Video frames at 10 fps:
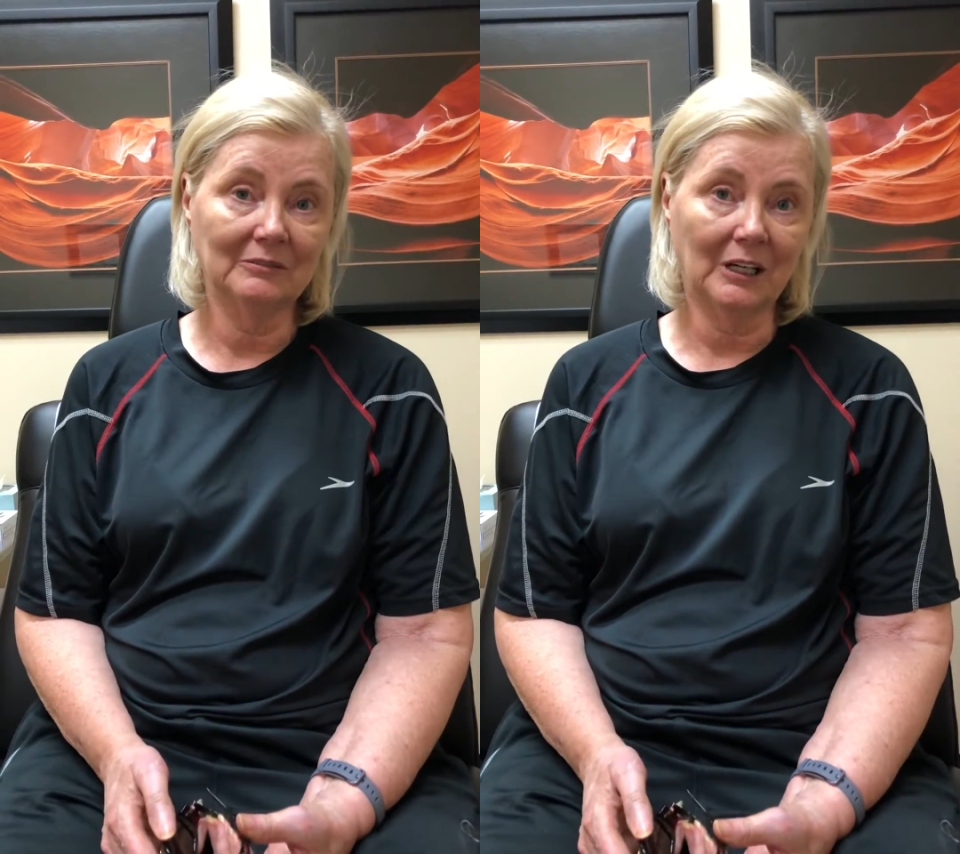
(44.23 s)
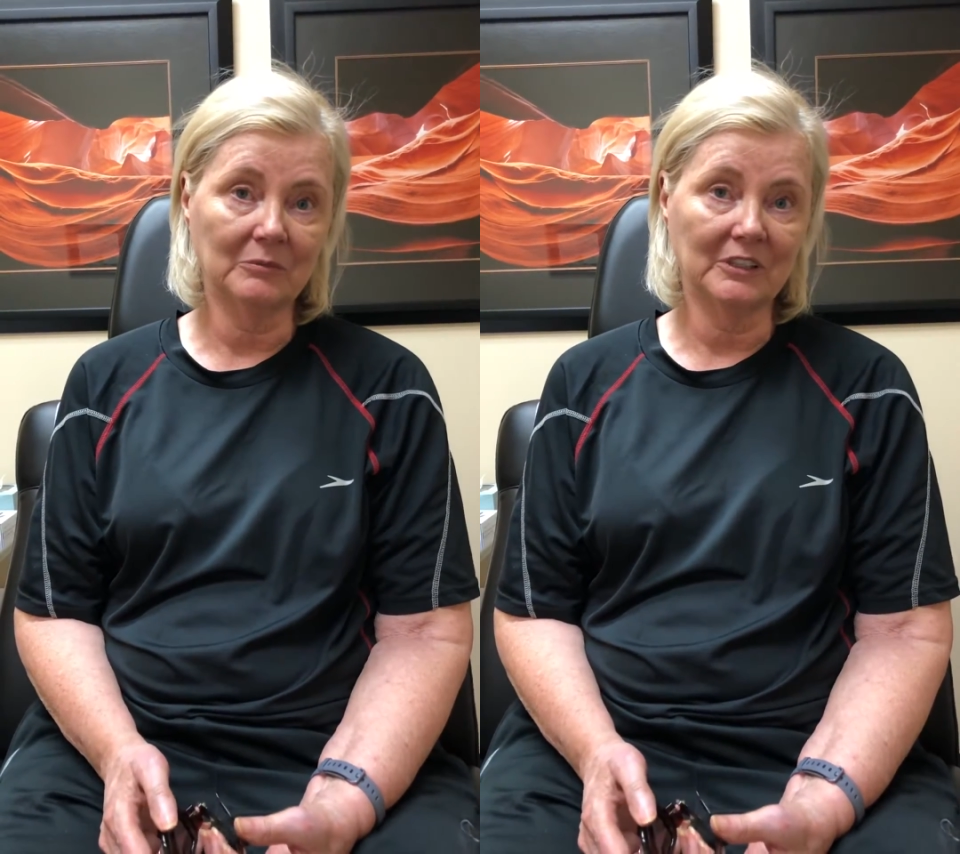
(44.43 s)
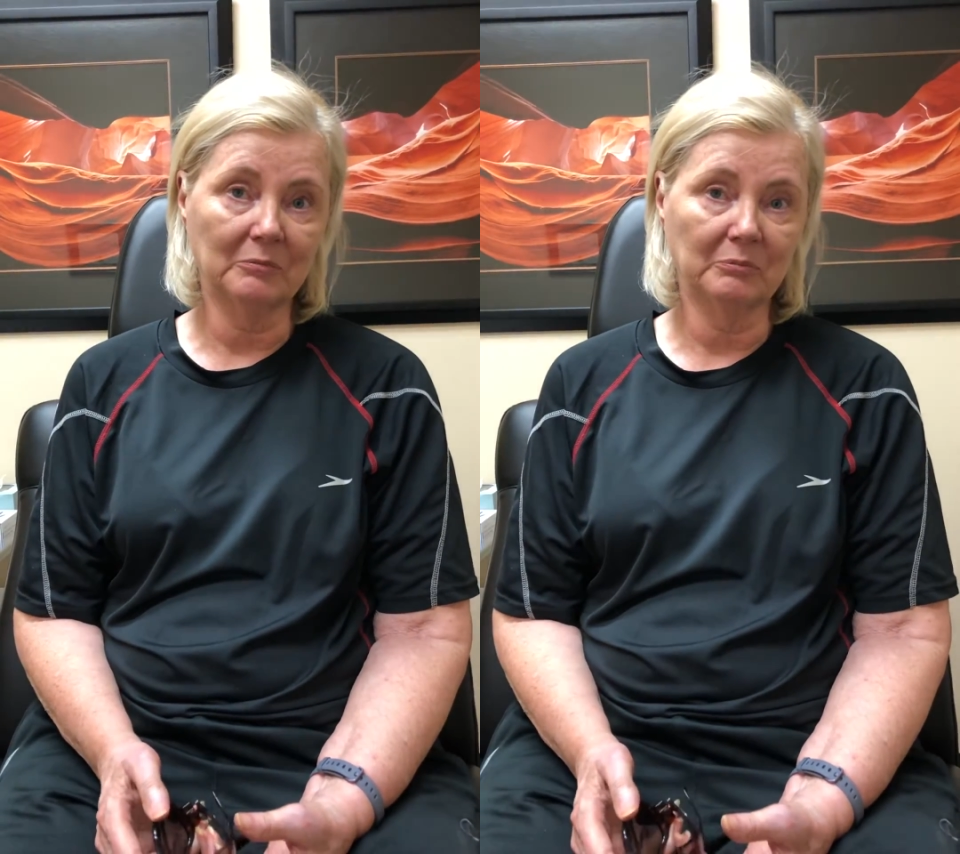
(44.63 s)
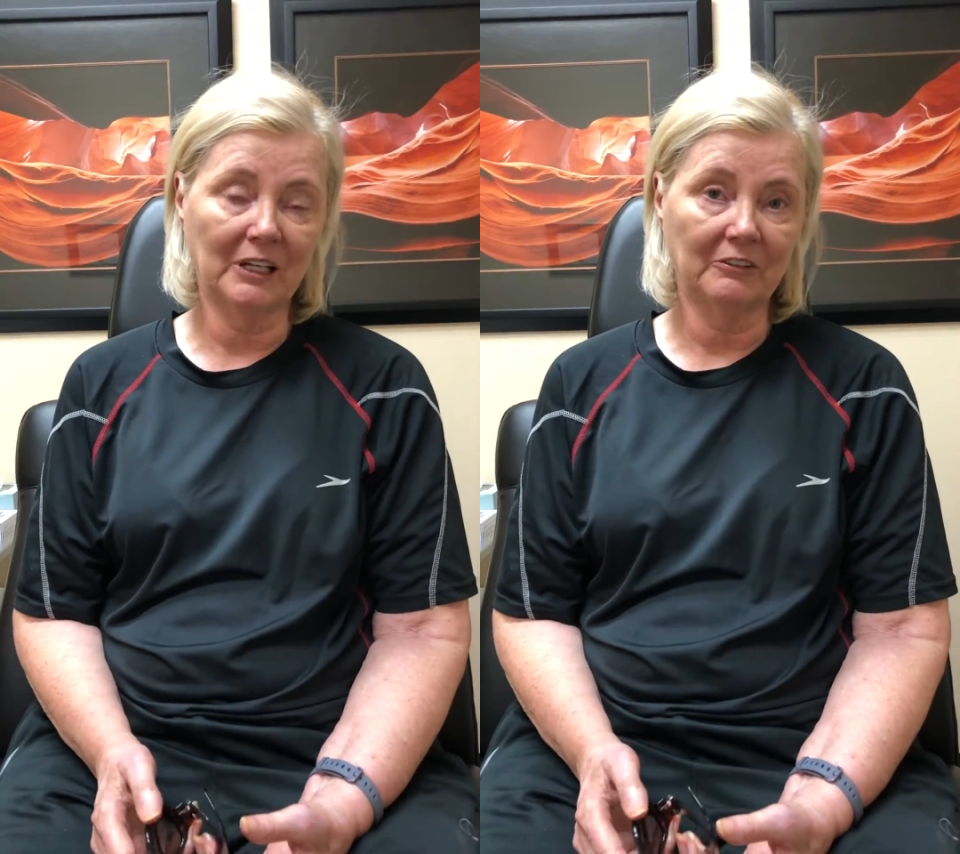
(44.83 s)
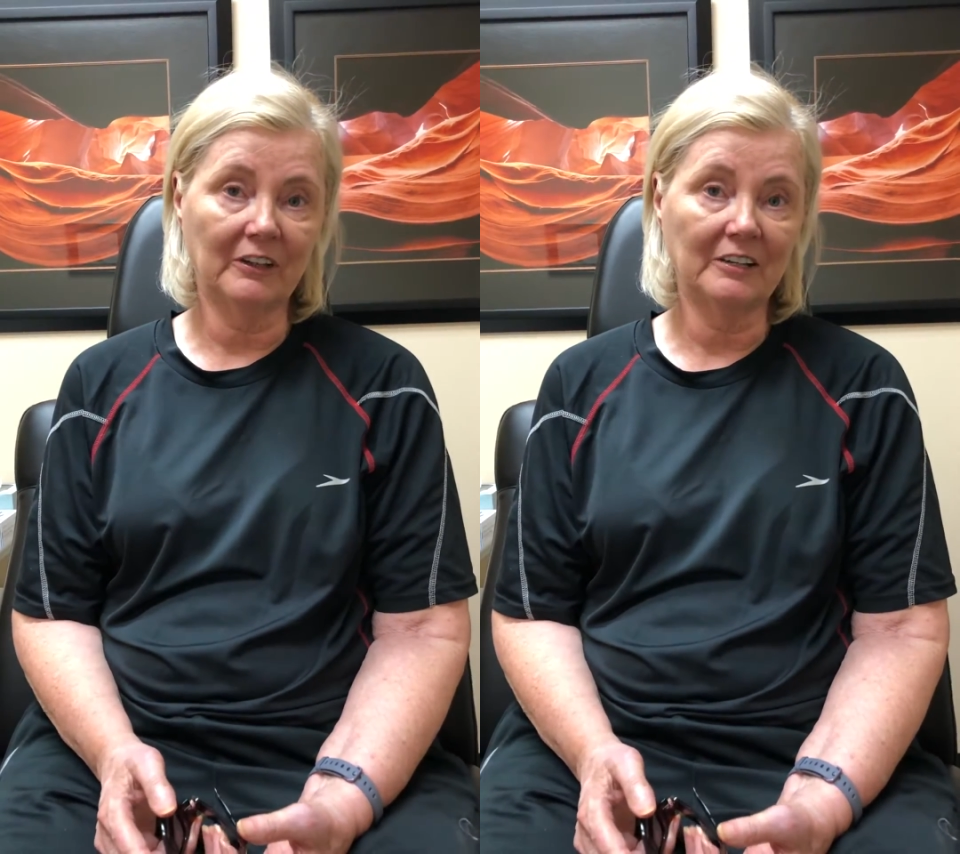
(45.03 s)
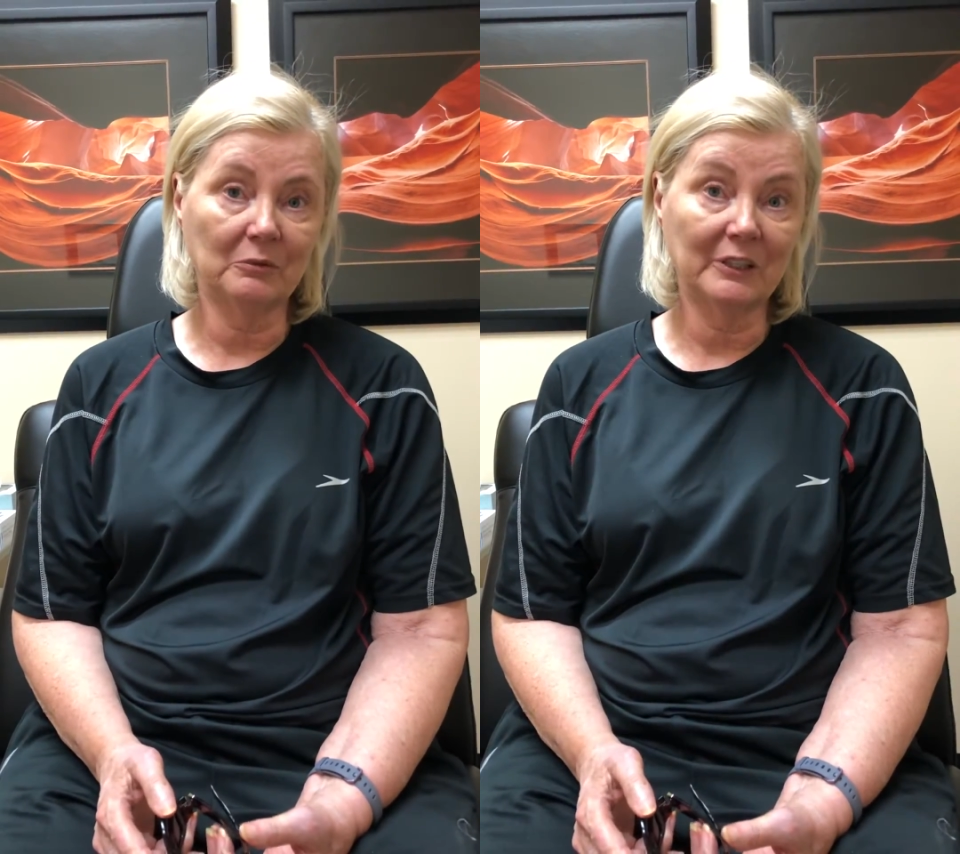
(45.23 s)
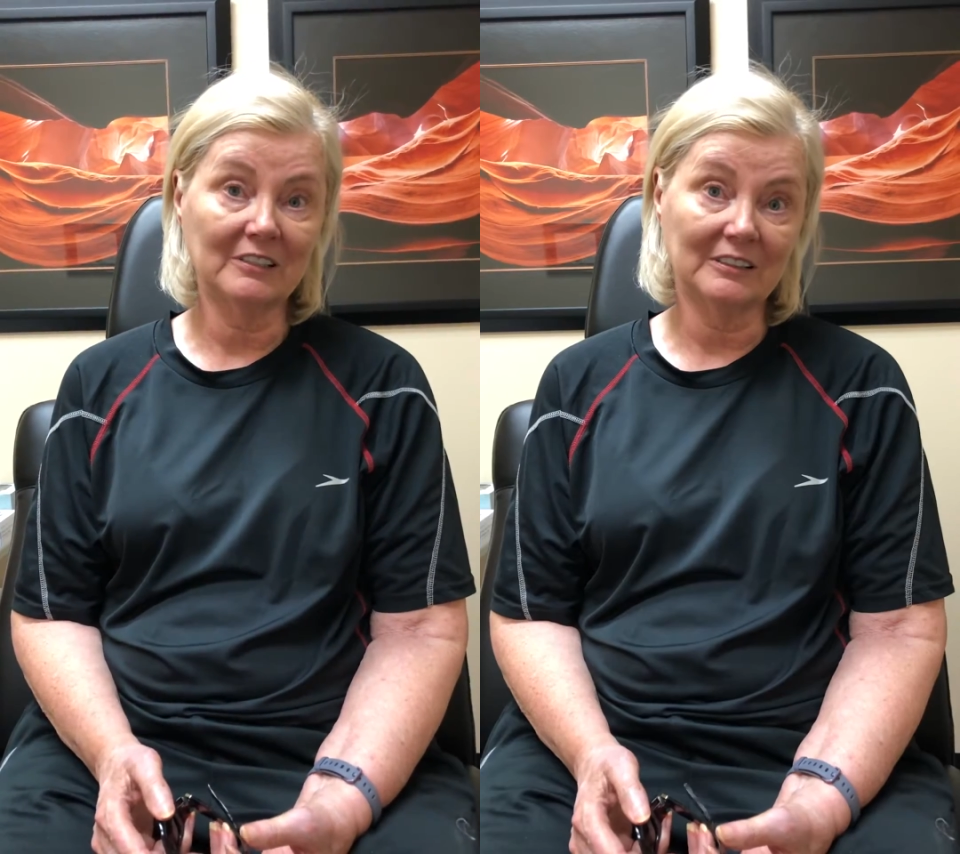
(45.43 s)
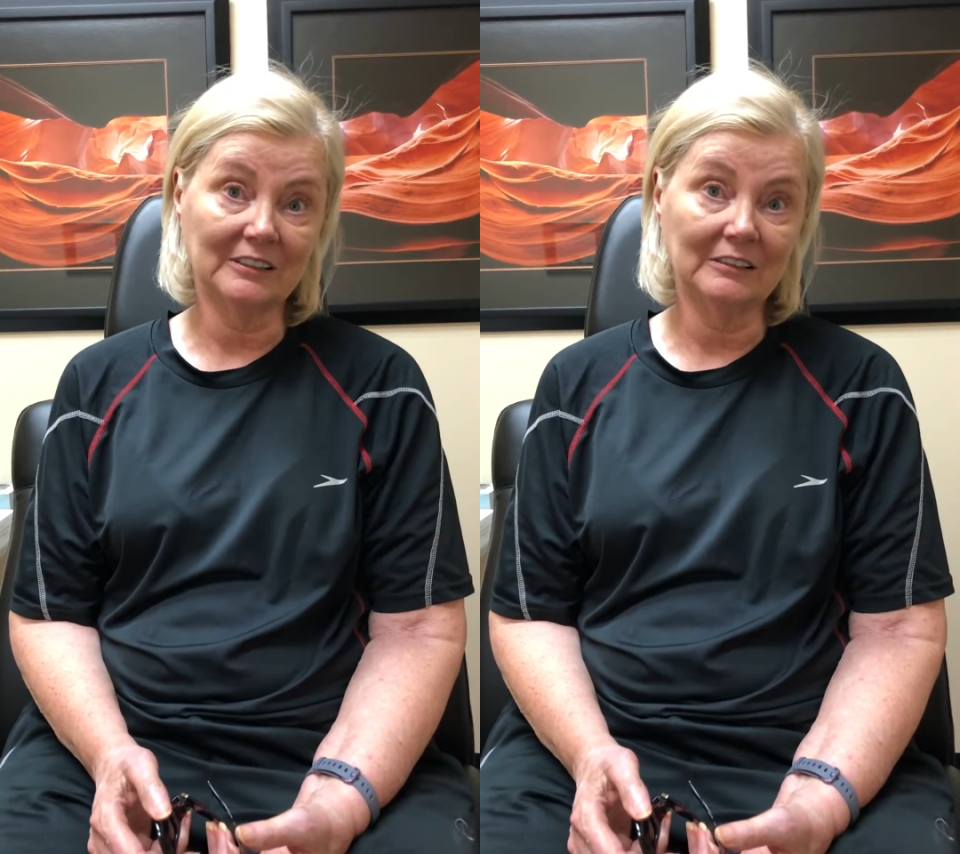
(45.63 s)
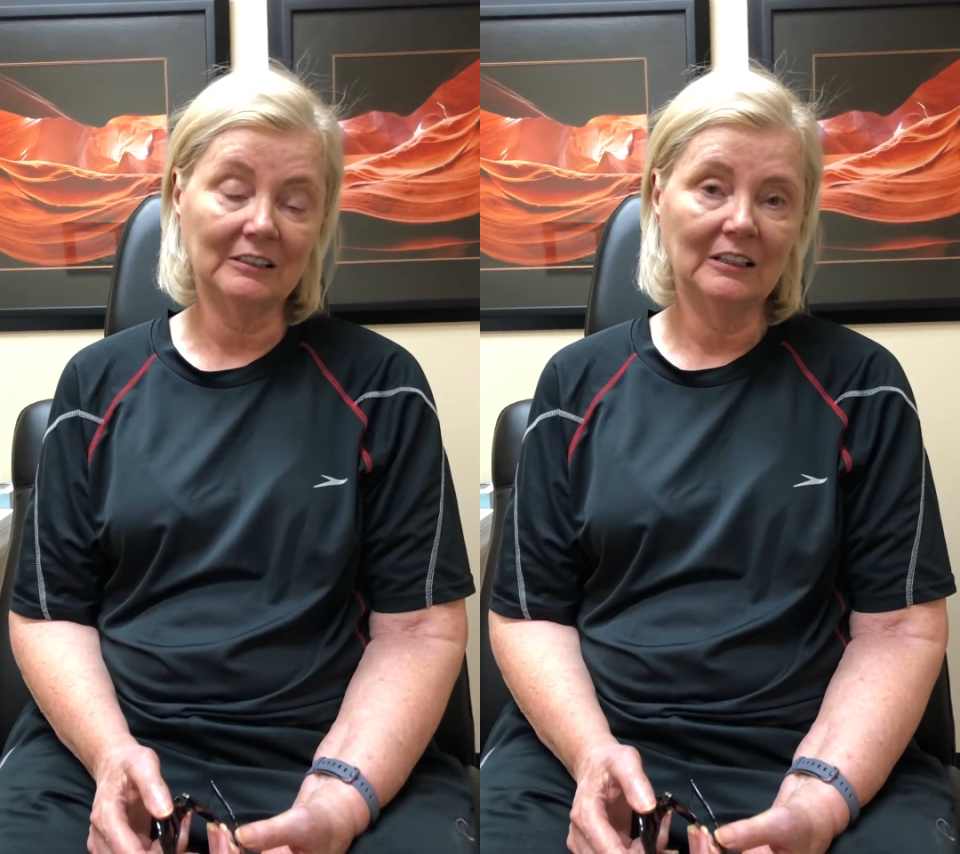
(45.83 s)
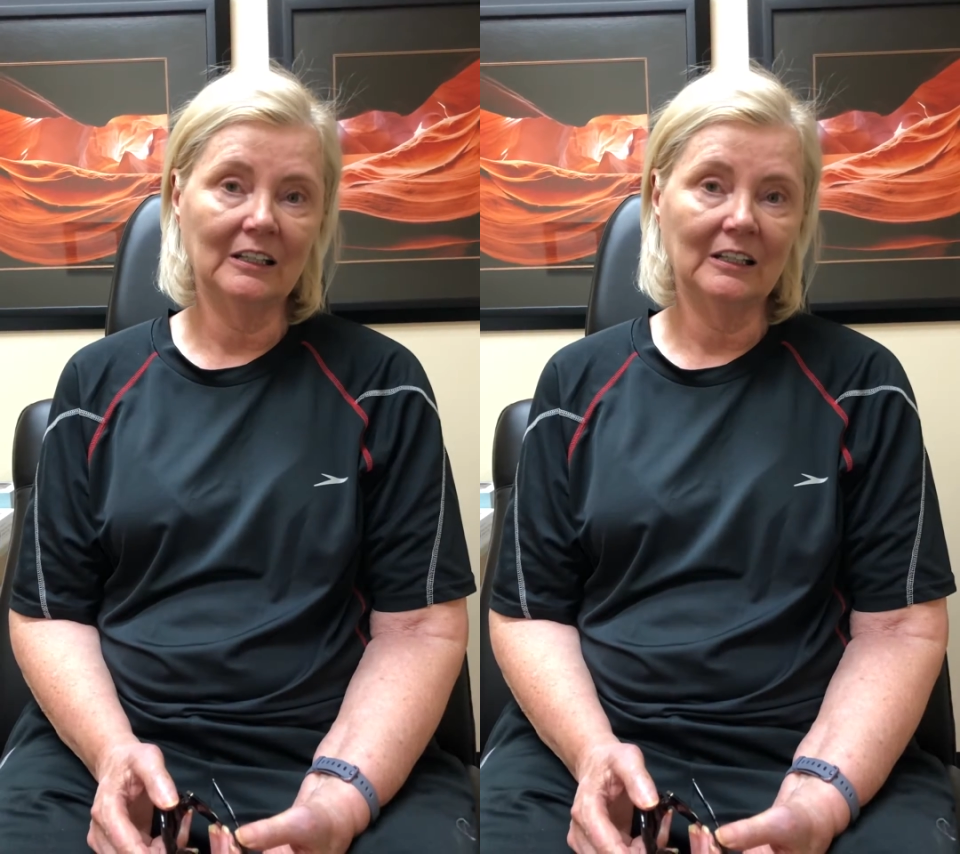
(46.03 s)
I'm been about 5 weeks in,